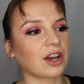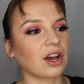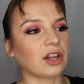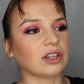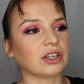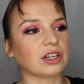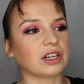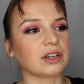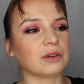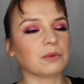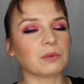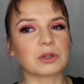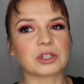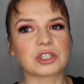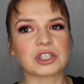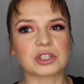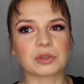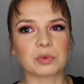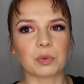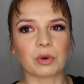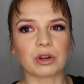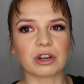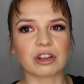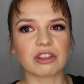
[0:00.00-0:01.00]
color, which
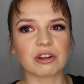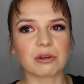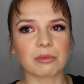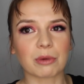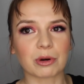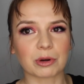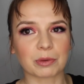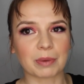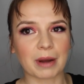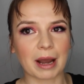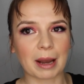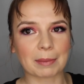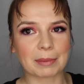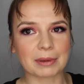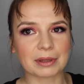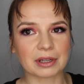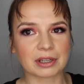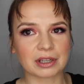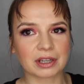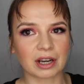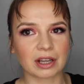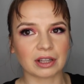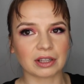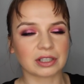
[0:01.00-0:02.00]
is one of their more
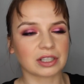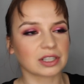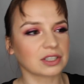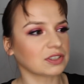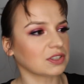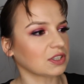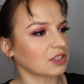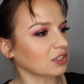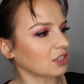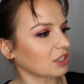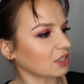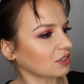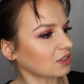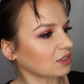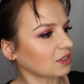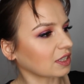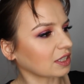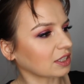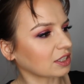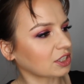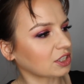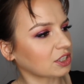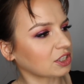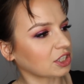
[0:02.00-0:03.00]
popular colors, this is
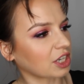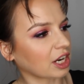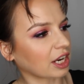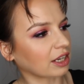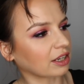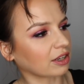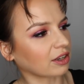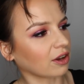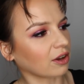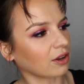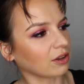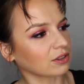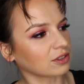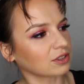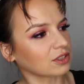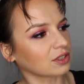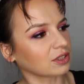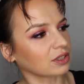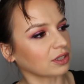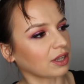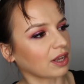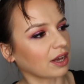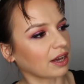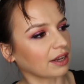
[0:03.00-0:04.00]
this shade called
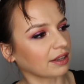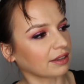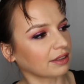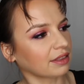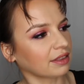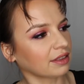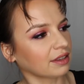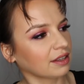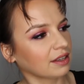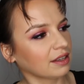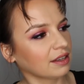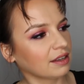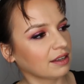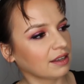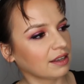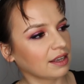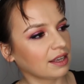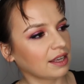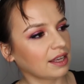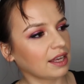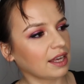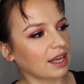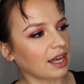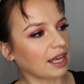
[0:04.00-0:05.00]
Sloth.
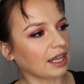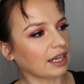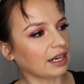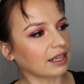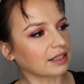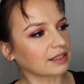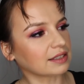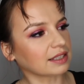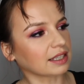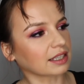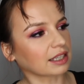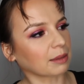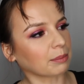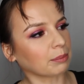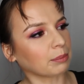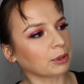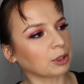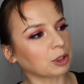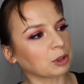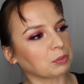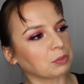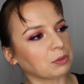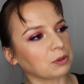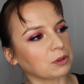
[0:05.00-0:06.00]
And it's like a
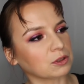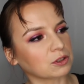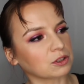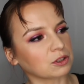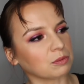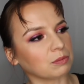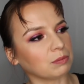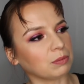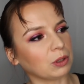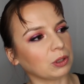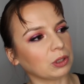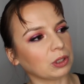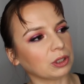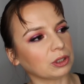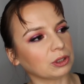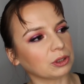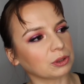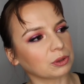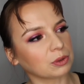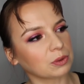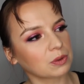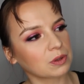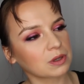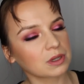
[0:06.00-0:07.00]
purple to
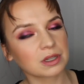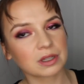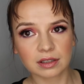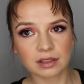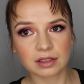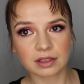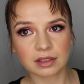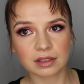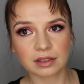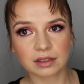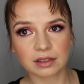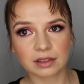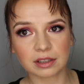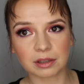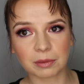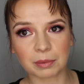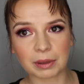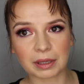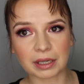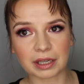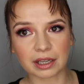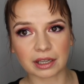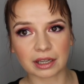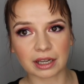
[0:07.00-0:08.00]
blue,
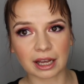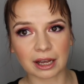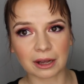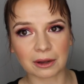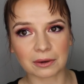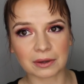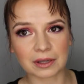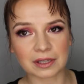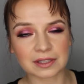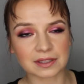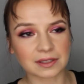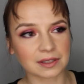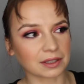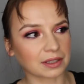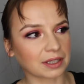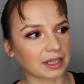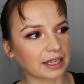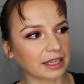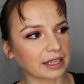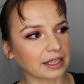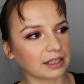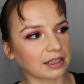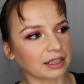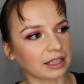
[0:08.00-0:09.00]
depending on how it hits the
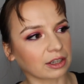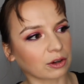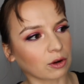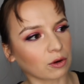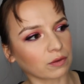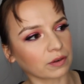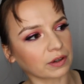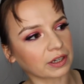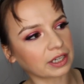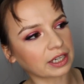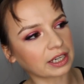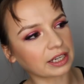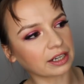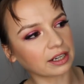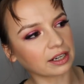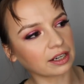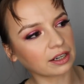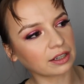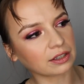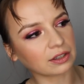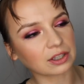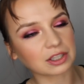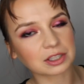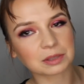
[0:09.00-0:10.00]
light. Like over
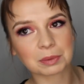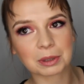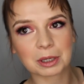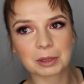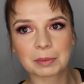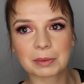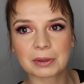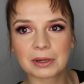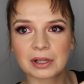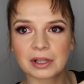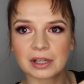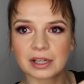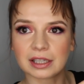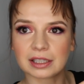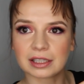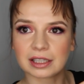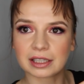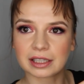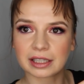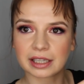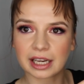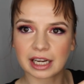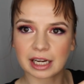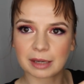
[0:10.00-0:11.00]
here it looks purple, and
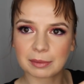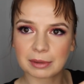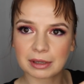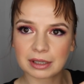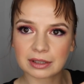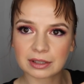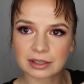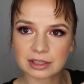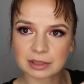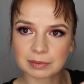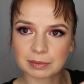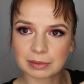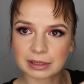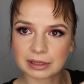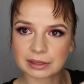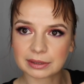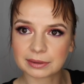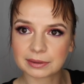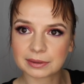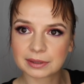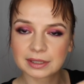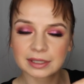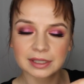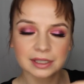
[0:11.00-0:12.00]
in camera it looks
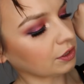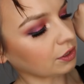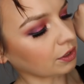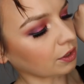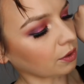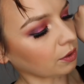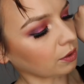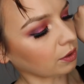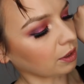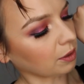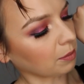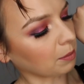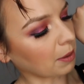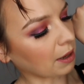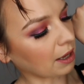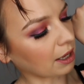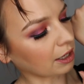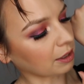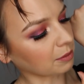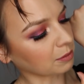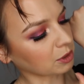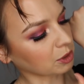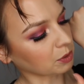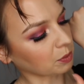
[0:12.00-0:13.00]
blue. So the
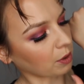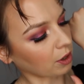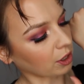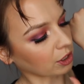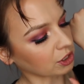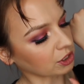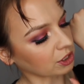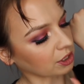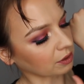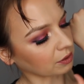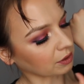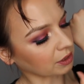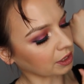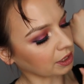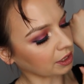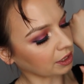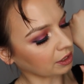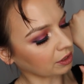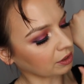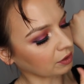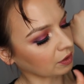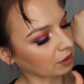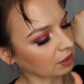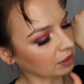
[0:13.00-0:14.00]
bottom swatch down
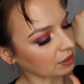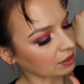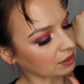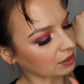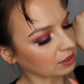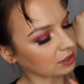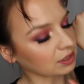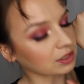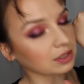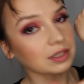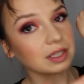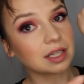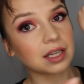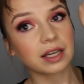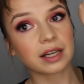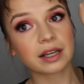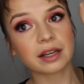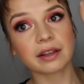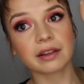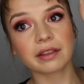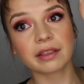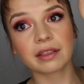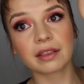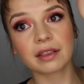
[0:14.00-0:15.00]
here is
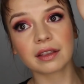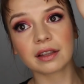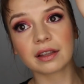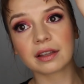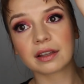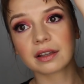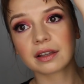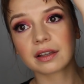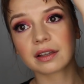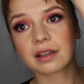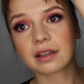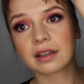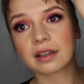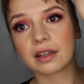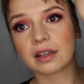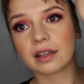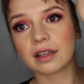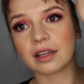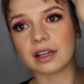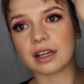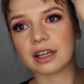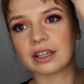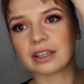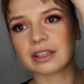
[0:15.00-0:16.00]
Sloth.
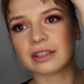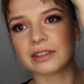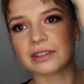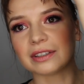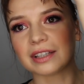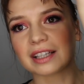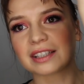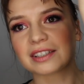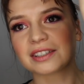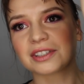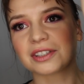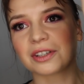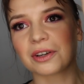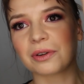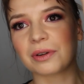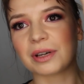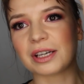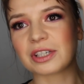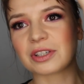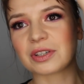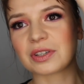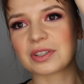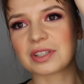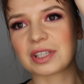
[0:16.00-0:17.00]
Oh, that's so
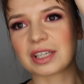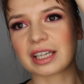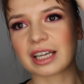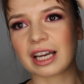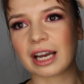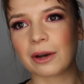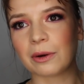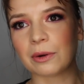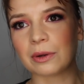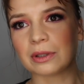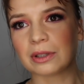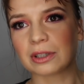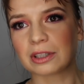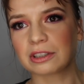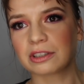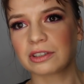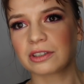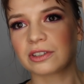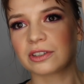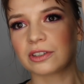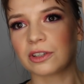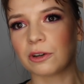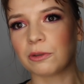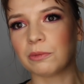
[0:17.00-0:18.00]
interesting how it looks
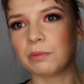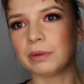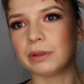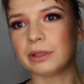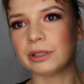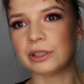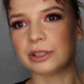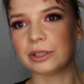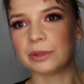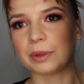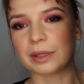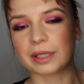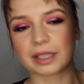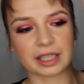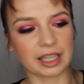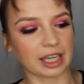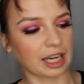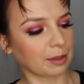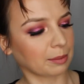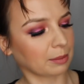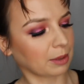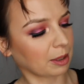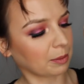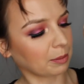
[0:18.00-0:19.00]
so blue on
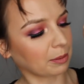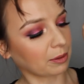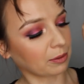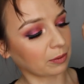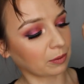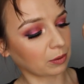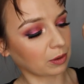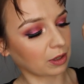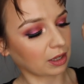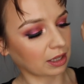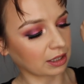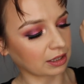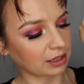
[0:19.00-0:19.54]
camera, but